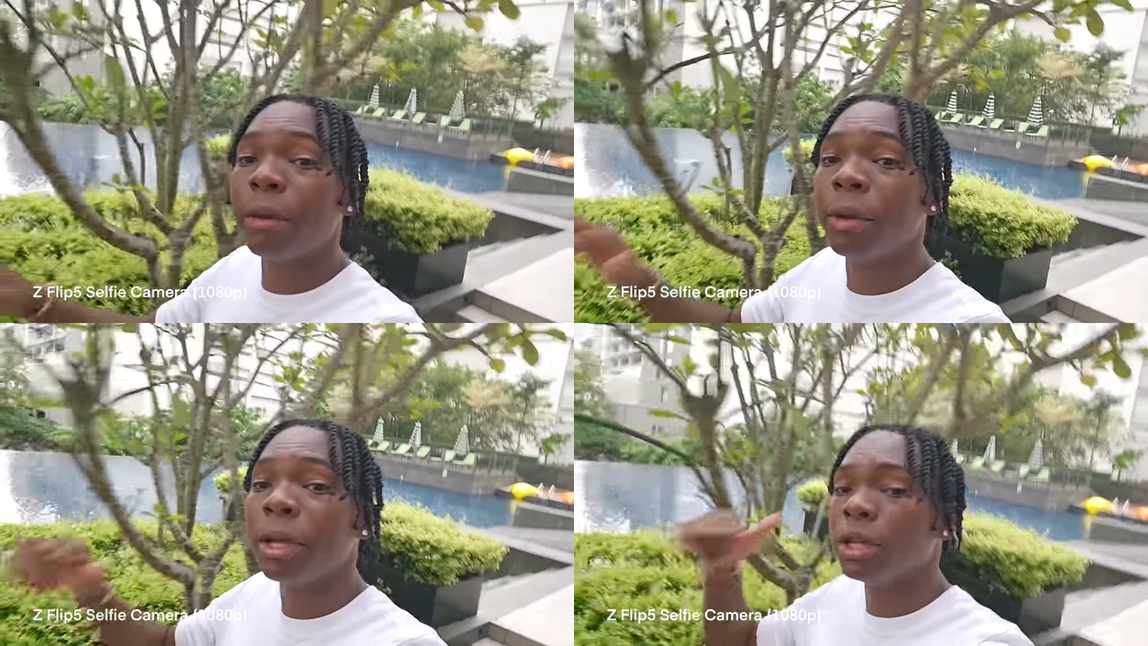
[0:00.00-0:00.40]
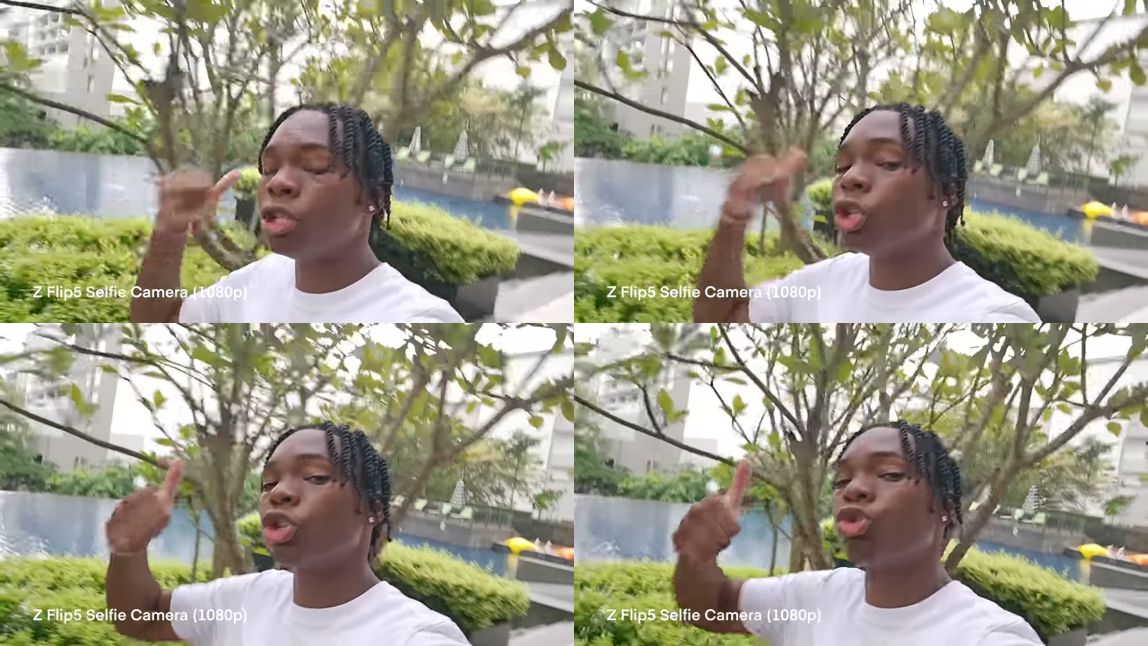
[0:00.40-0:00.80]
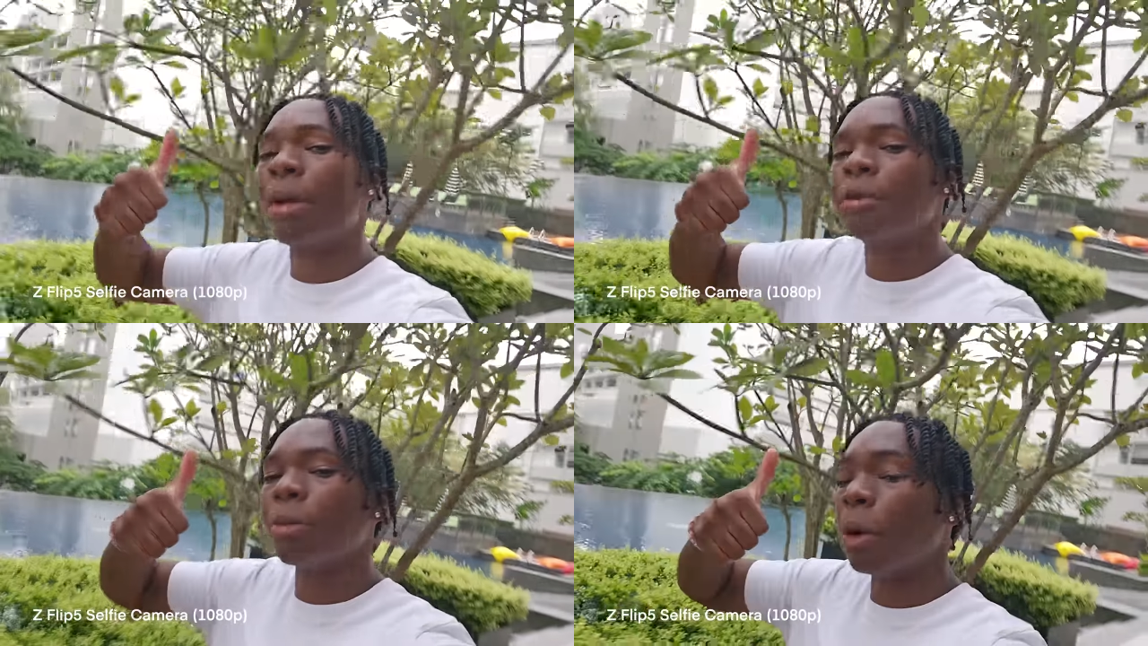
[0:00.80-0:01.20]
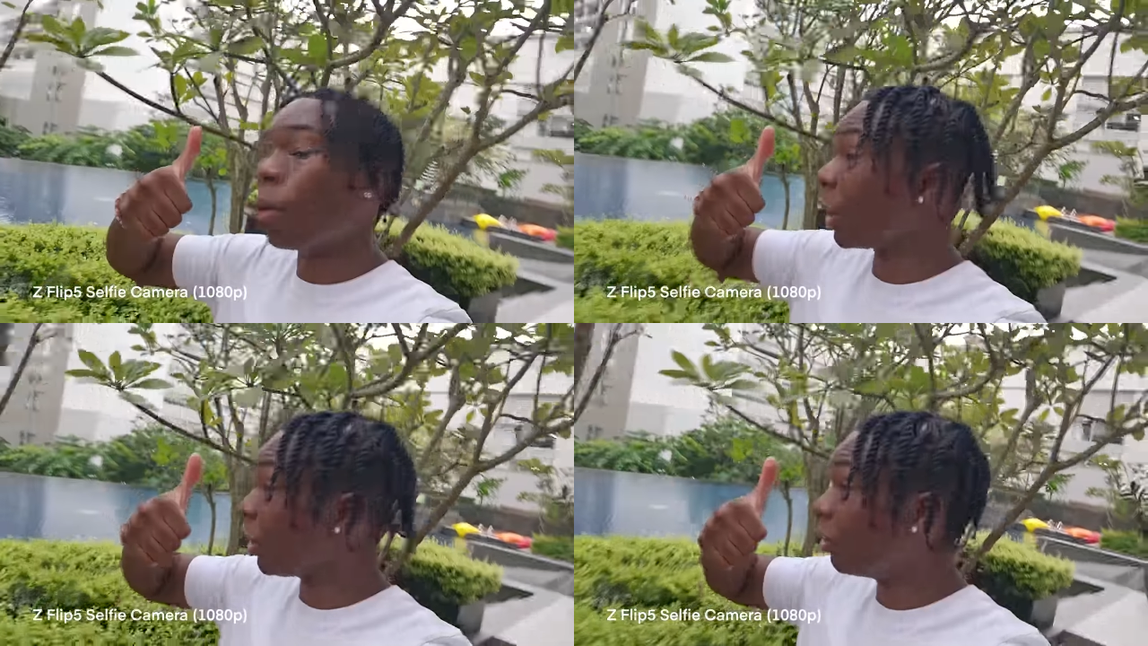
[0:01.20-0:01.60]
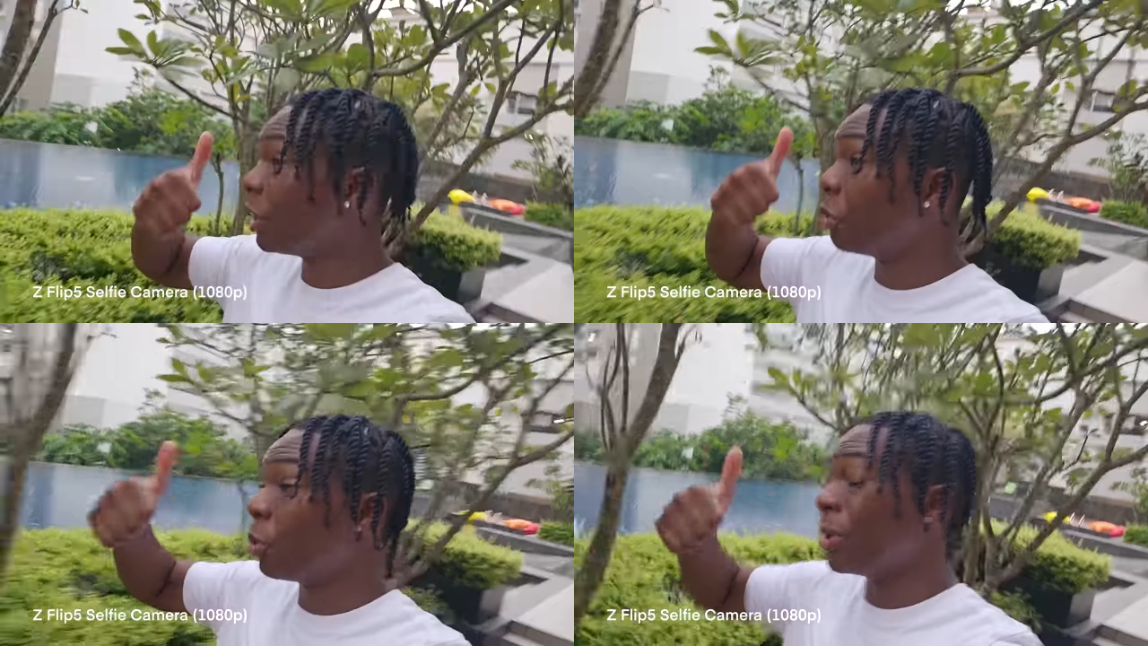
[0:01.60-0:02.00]
a.m. Just wrapped up my workout.
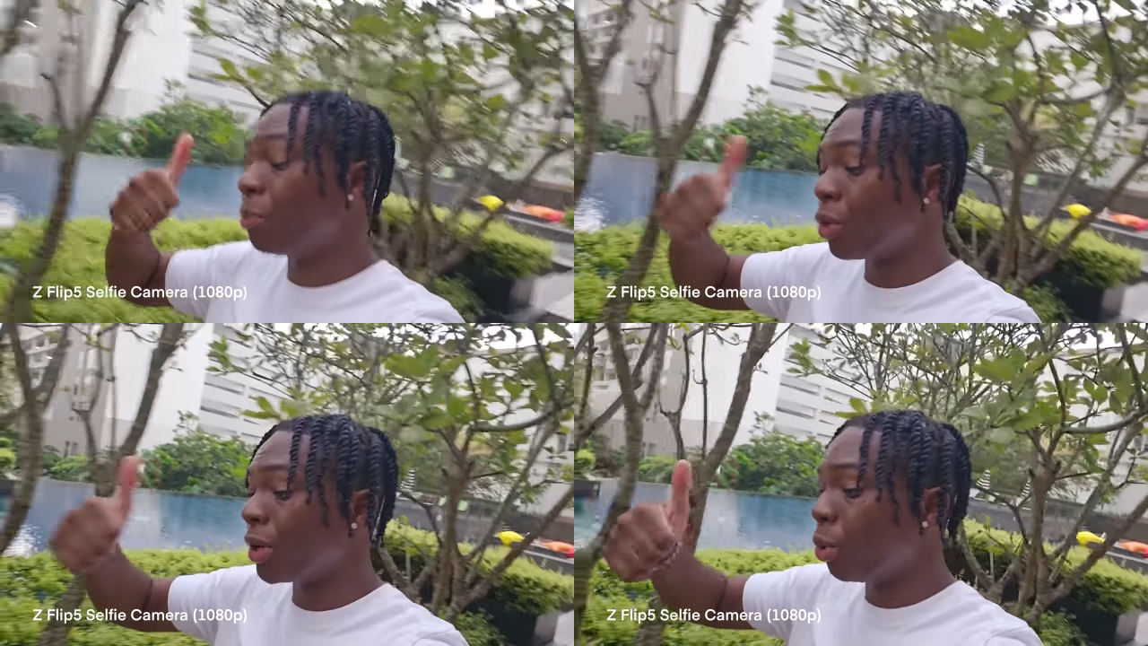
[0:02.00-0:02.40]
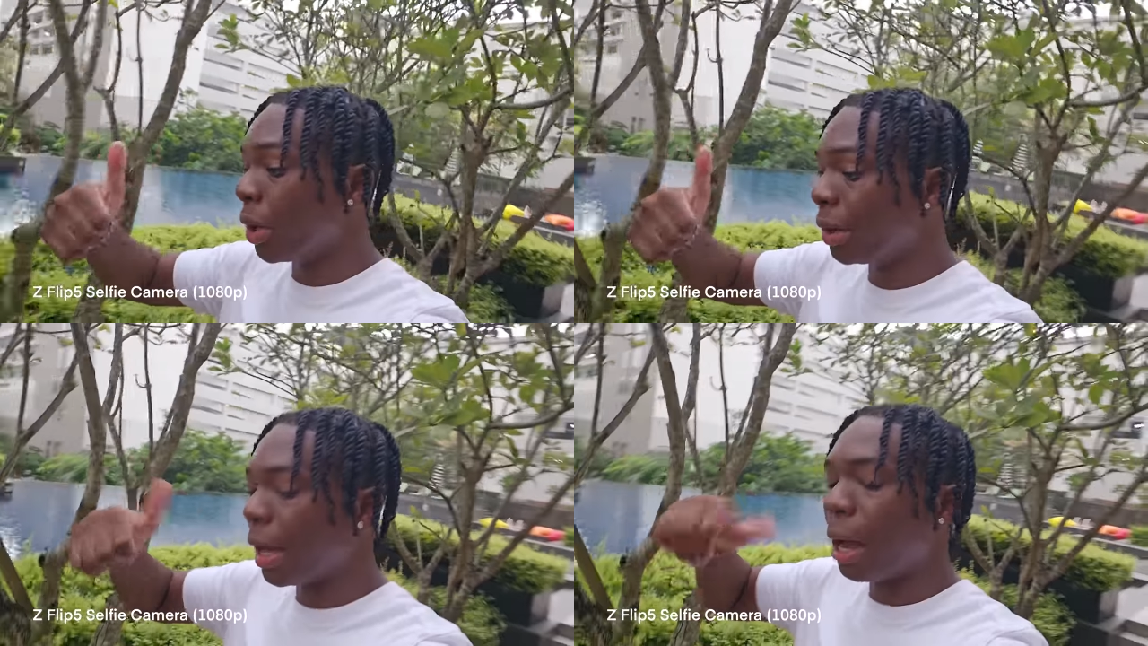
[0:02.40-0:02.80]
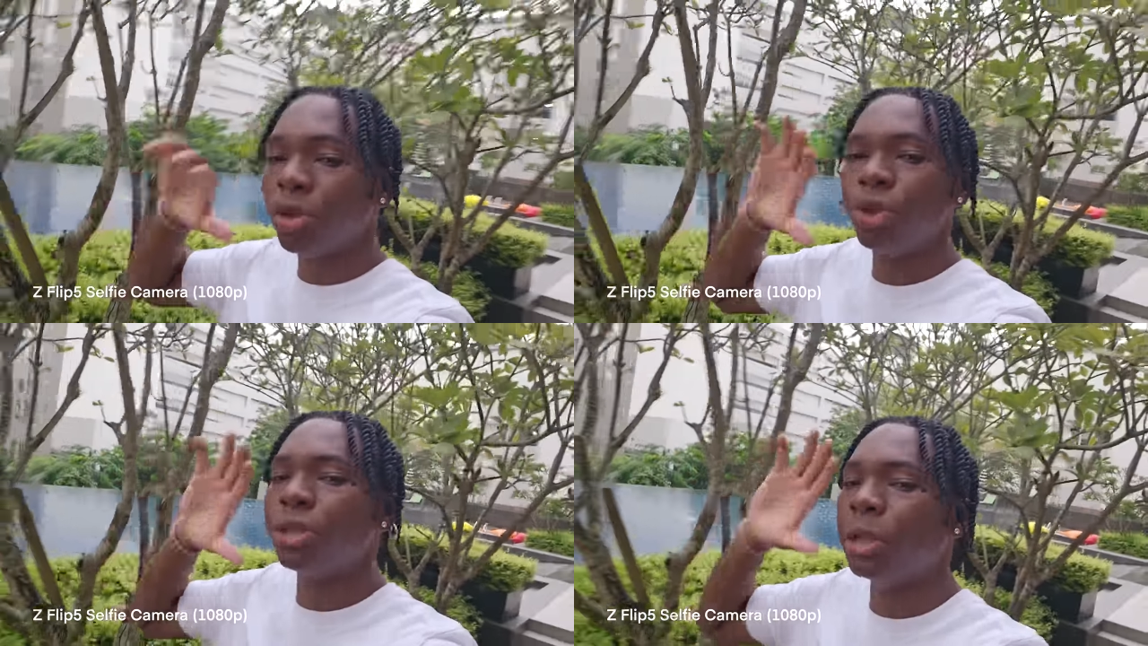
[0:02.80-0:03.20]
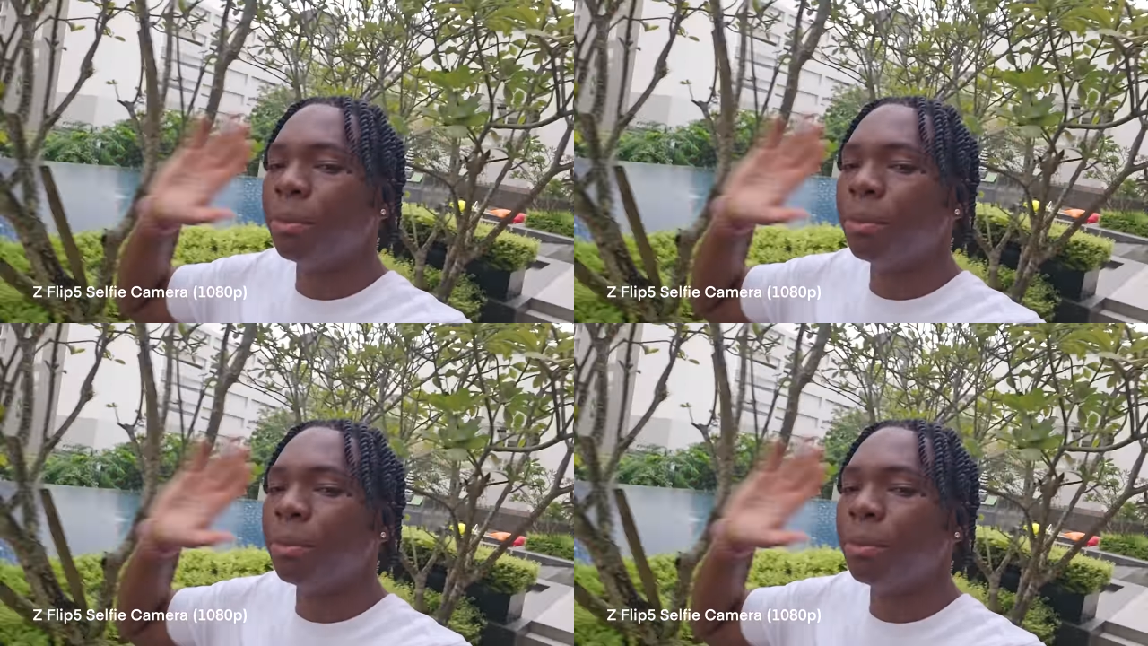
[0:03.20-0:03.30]
It went pretty well. I was using the